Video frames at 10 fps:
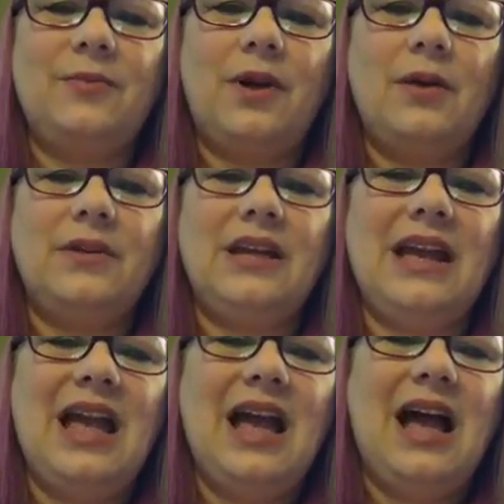probably.
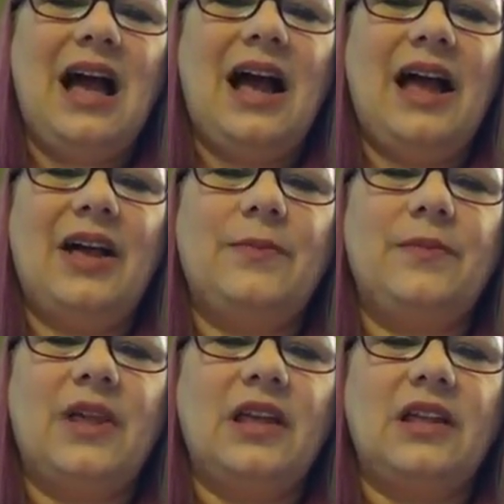
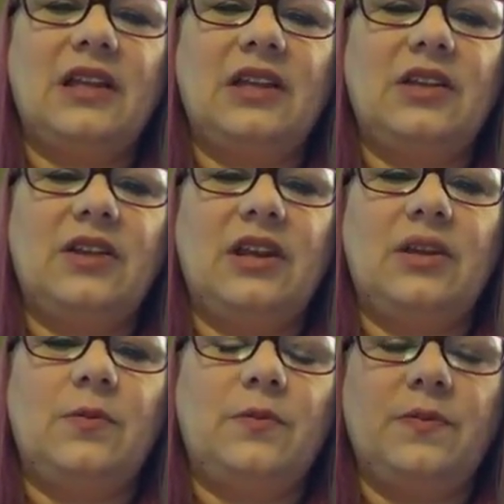
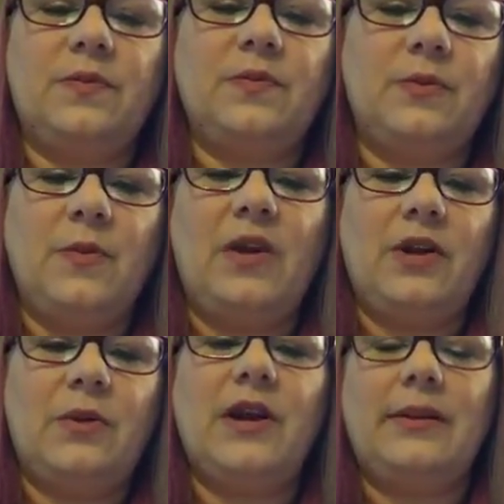You might
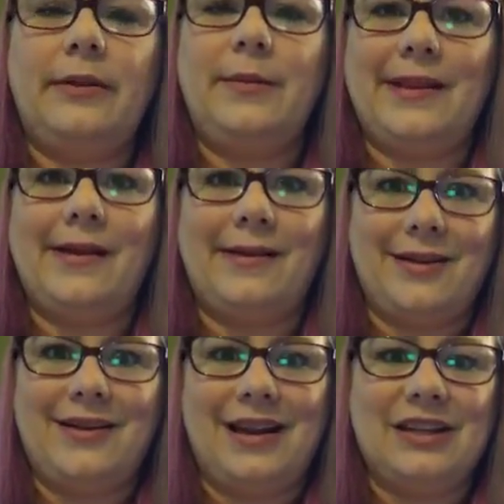want to wait a little bit longer.
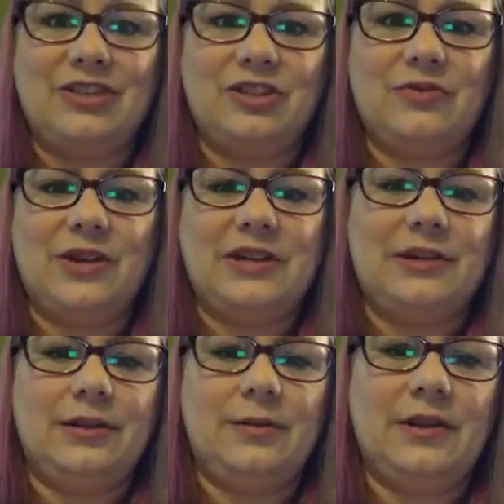I should have waited a
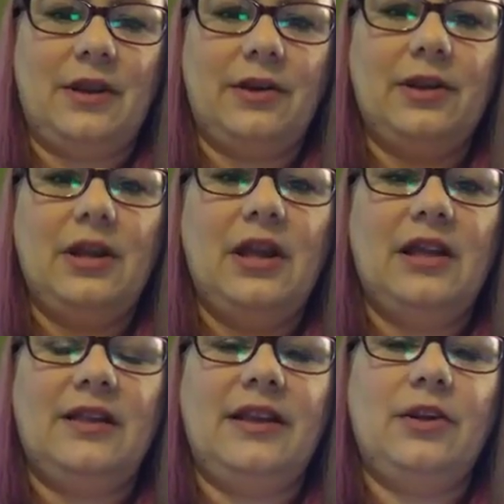little bit longer.
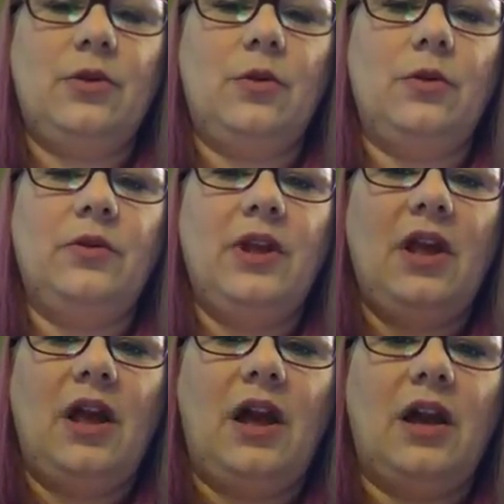Let it cool.
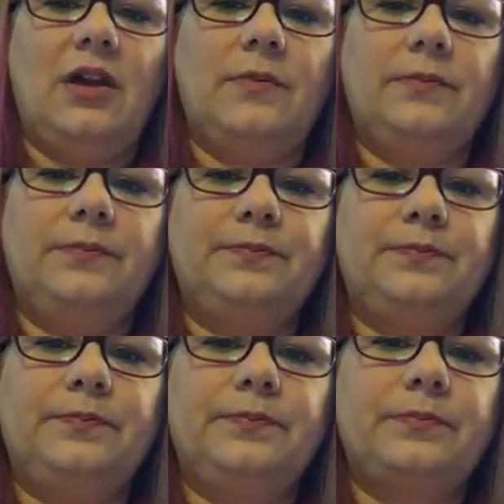So
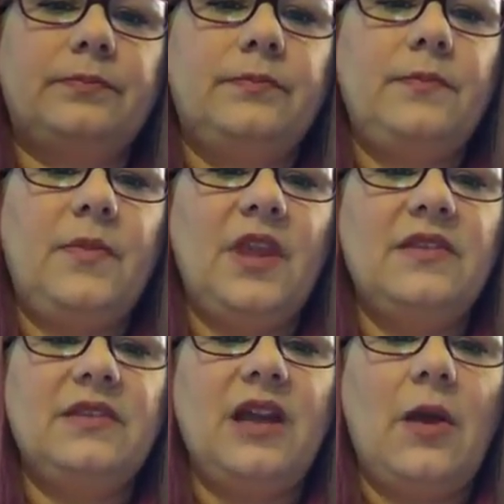
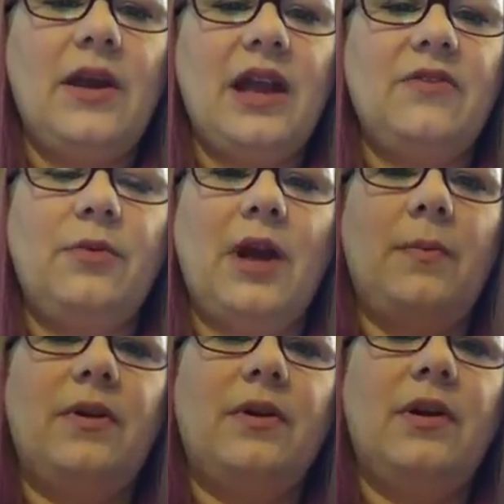now I have the
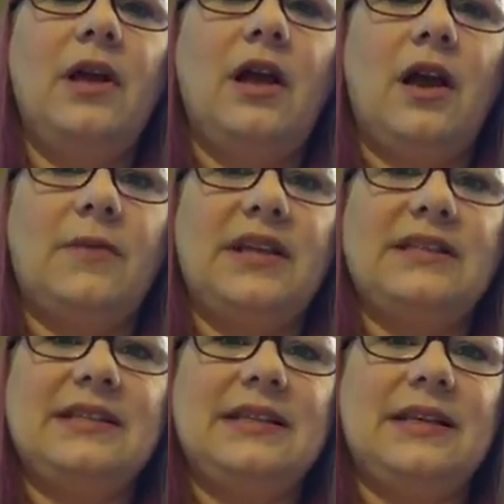wrap on my
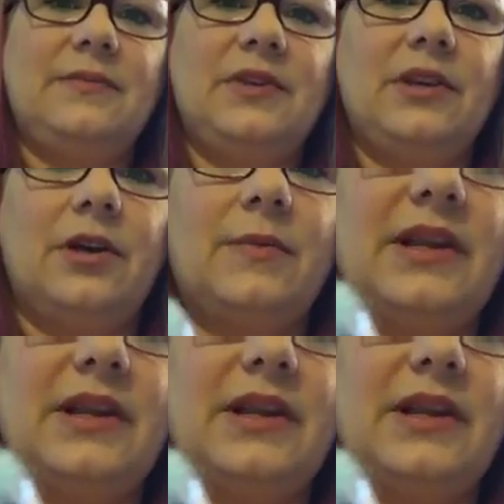skin, or on my